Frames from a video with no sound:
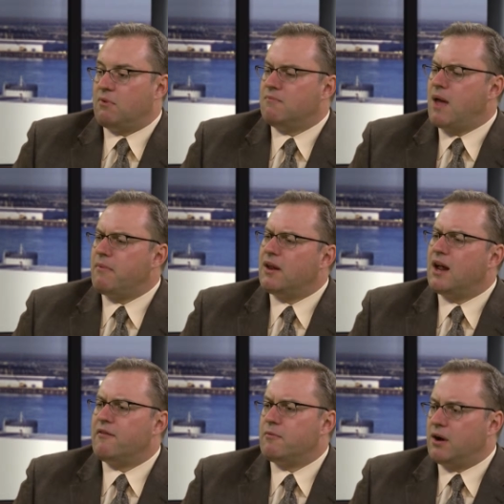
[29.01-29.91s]
but maybe
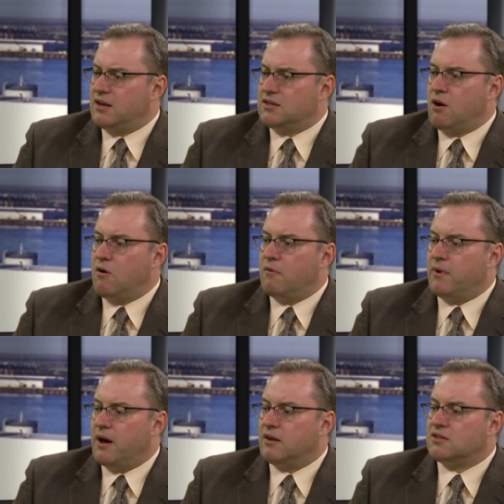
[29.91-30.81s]
not everybody's heard
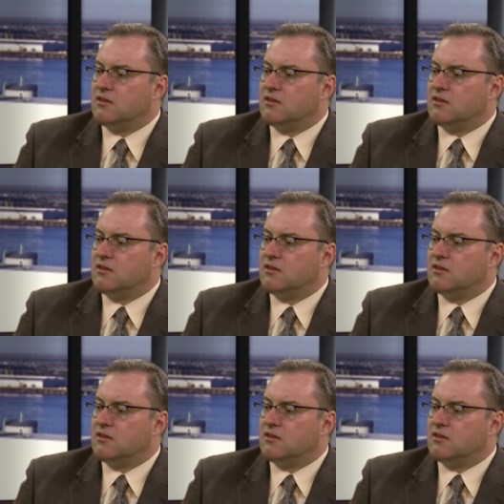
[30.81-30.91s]
about it.